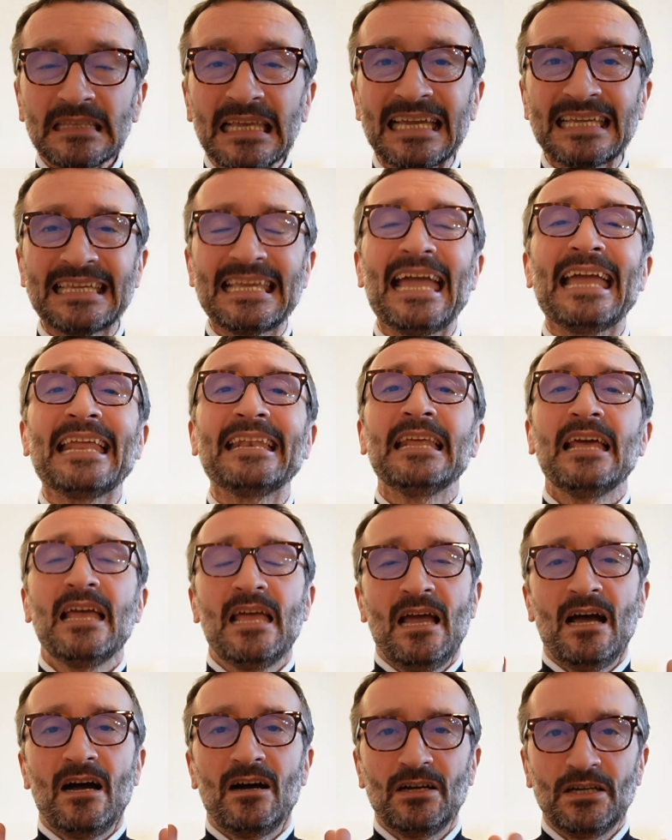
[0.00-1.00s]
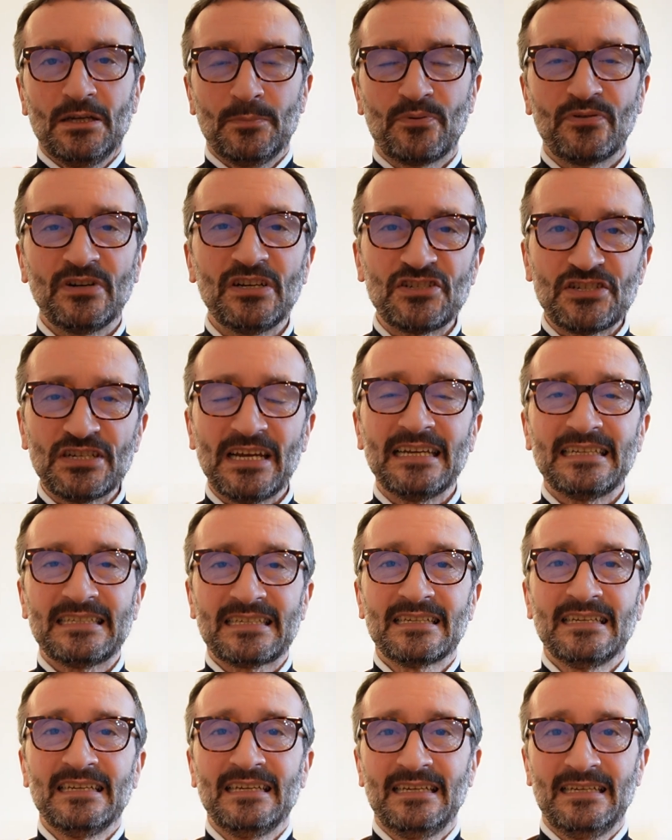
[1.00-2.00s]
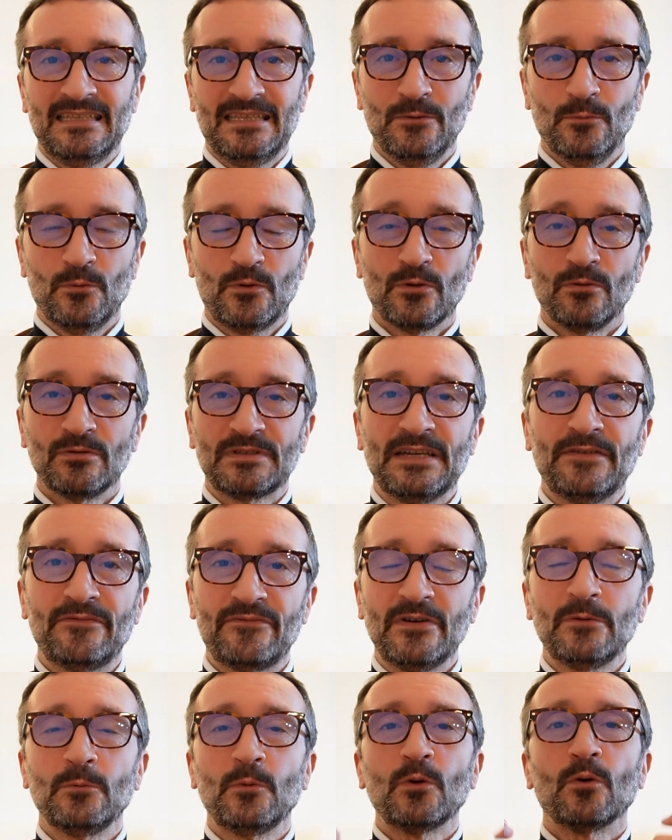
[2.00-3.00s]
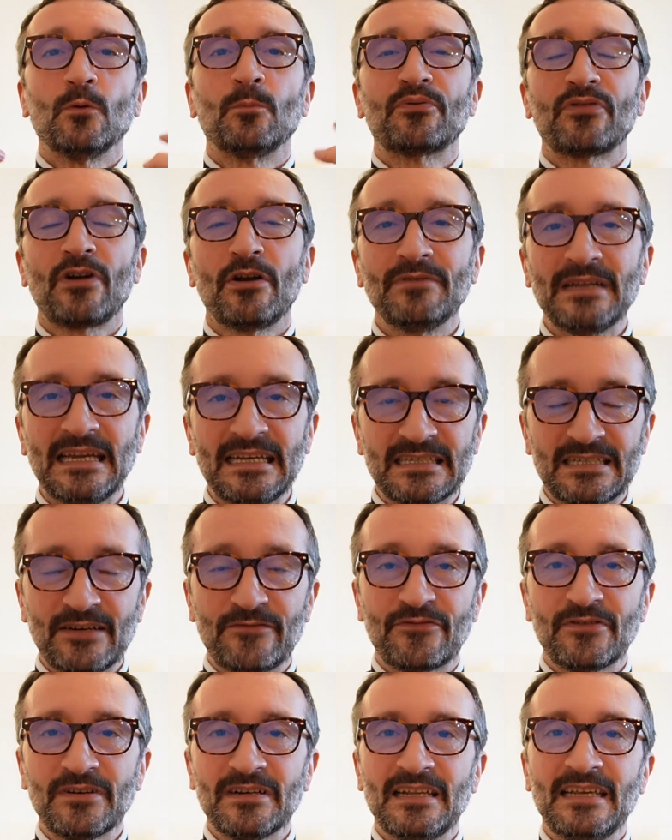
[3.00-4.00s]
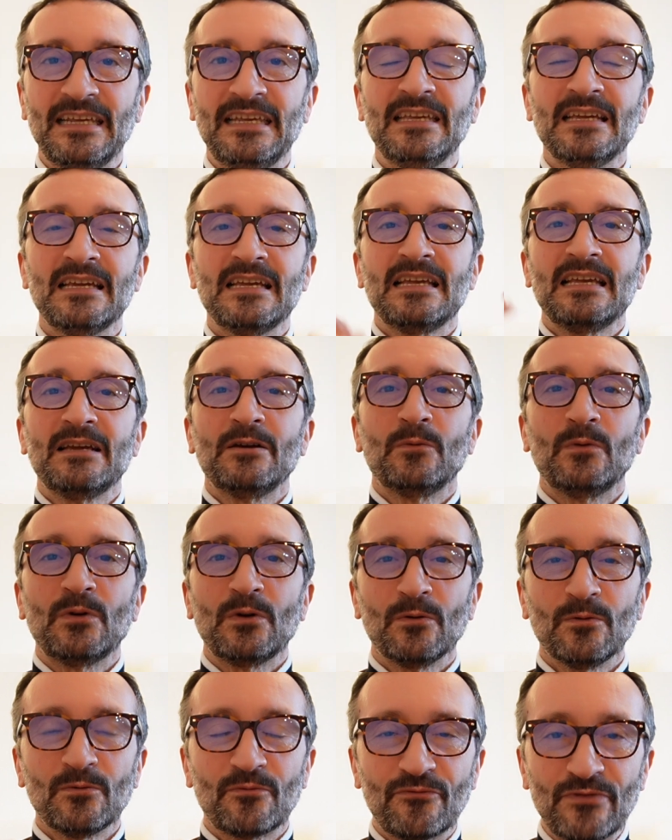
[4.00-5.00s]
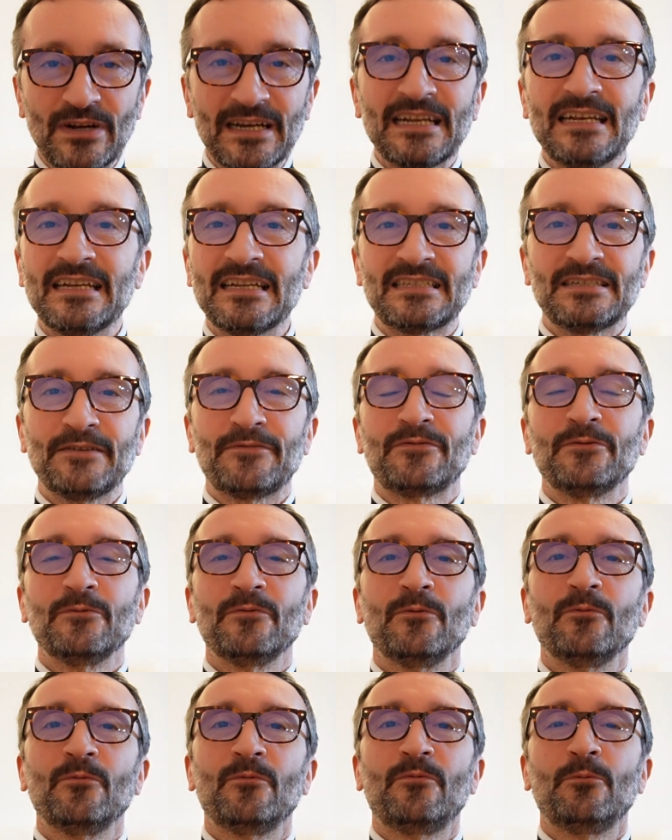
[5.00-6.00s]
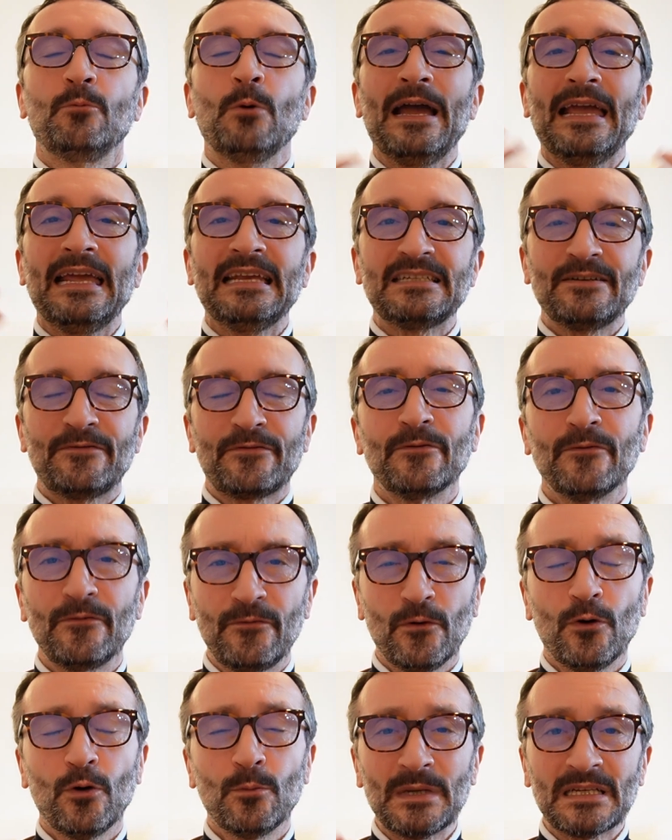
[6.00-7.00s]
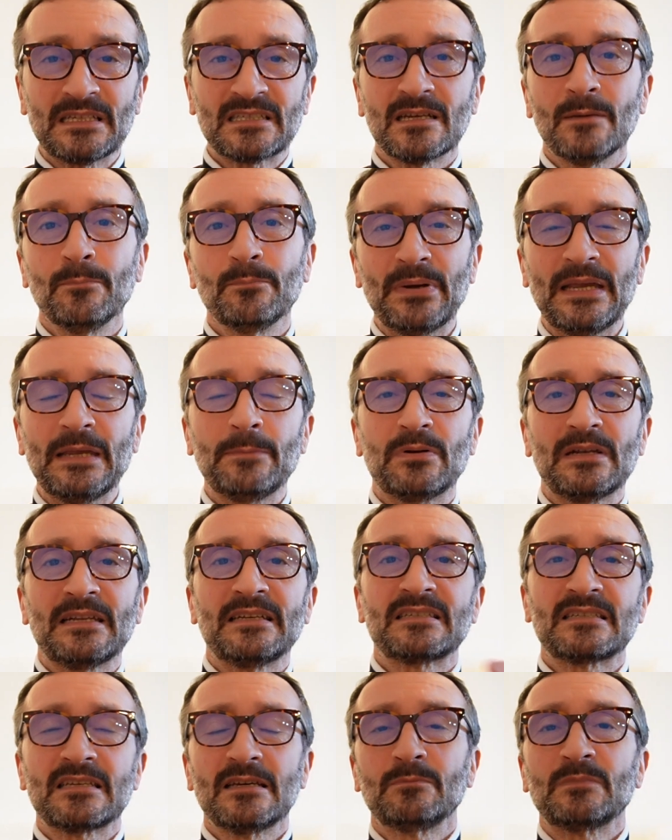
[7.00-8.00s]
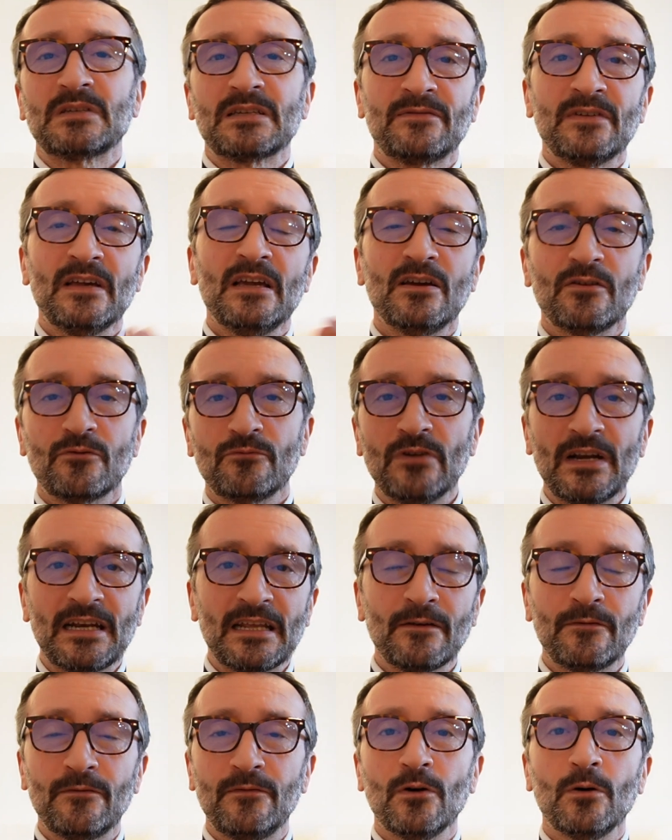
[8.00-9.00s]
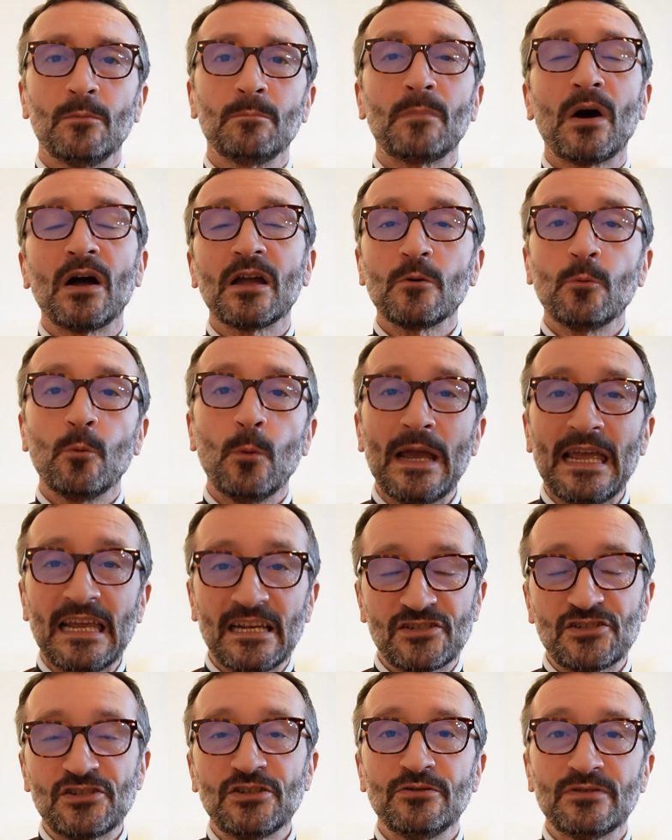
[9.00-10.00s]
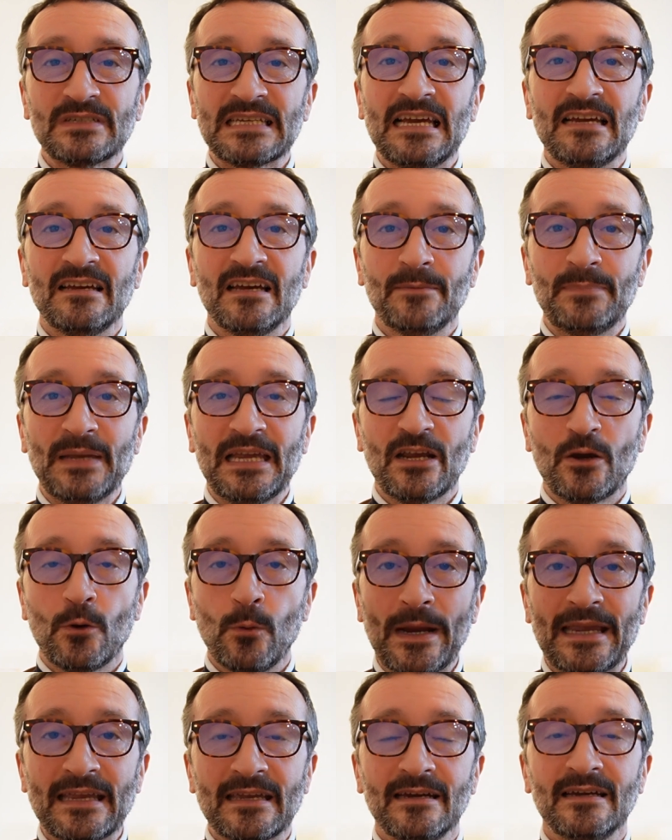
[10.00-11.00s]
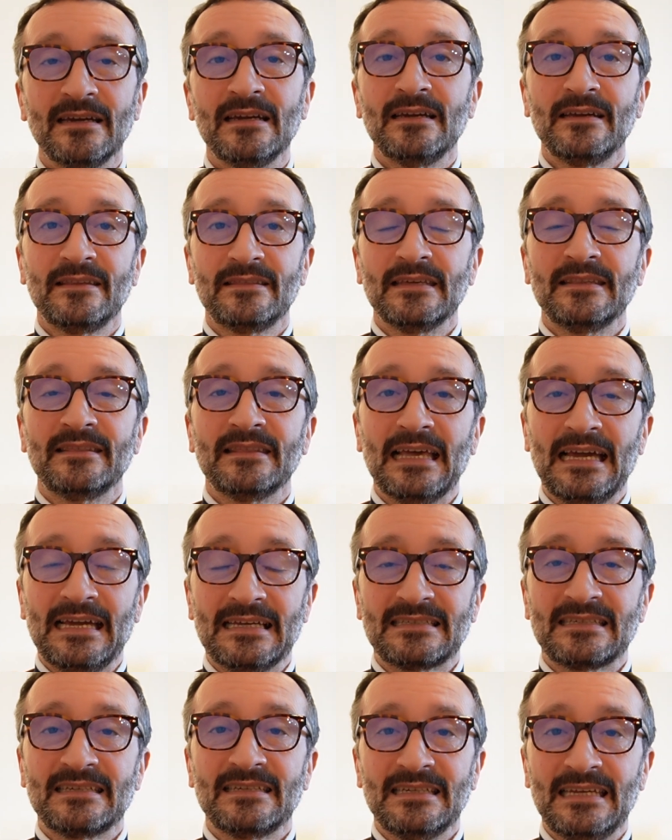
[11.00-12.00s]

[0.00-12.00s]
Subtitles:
Again, I appreciate that we're all different, we all pronate differently, we all run in a different way, different form, and some people in terms of running form might wear shoes out a bit quicker than that.